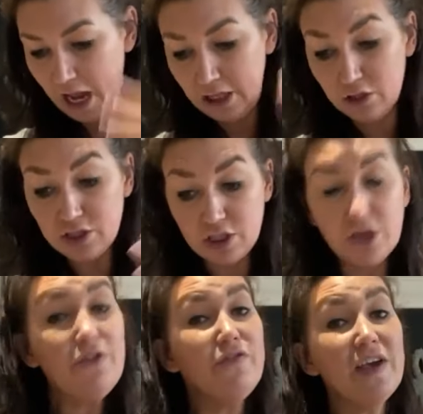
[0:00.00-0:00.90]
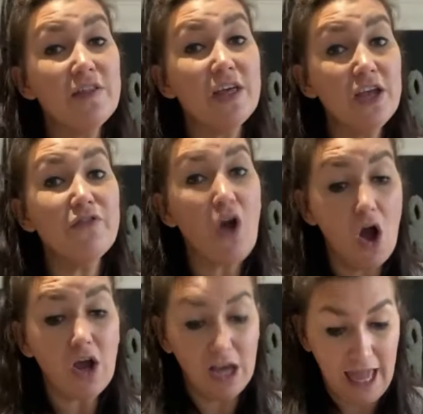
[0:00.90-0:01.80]
and you'll soon feel that you've
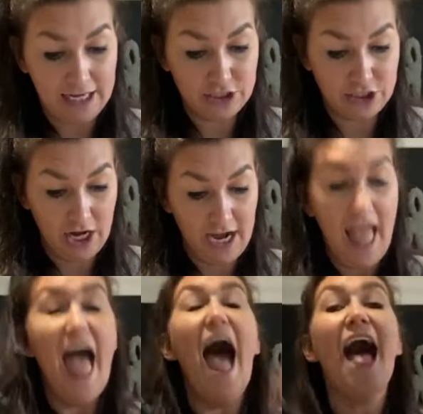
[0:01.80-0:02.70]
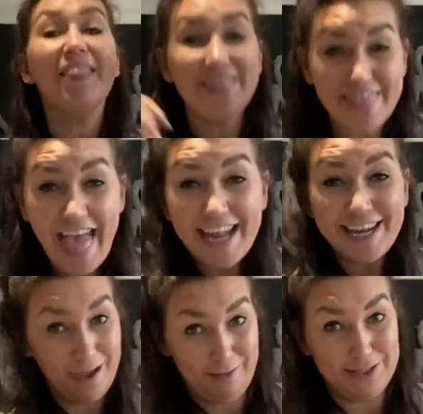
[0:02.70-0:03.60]
got a collection, and
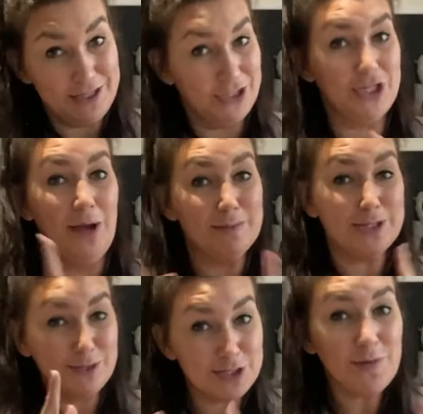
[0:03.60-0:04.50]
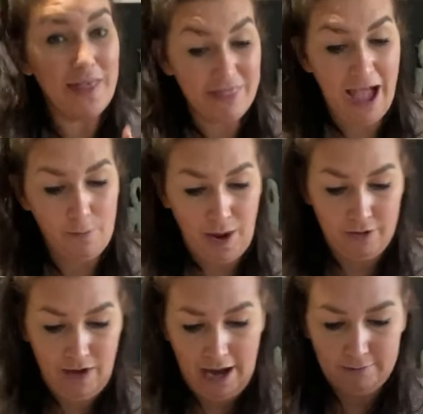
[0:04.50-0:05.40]
then go to the shop. So do it that
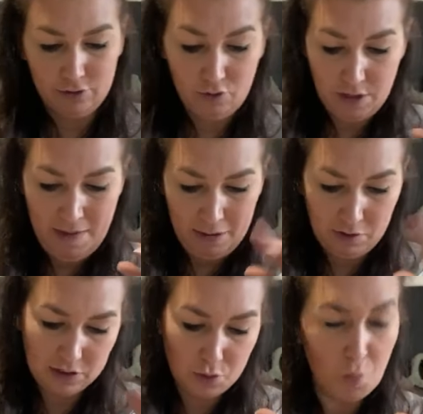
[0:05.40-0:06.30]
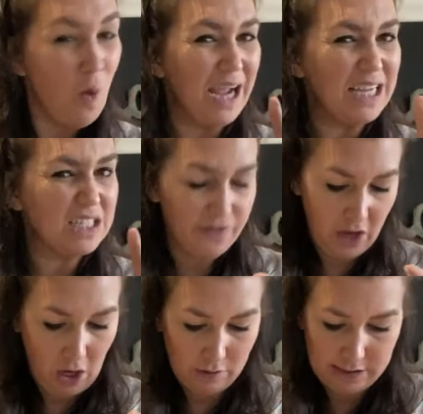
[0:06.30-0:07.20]
way round. Or you might want some white
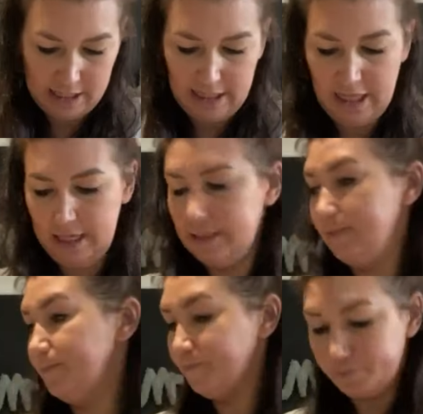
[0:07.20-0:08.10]
for ghosts and things.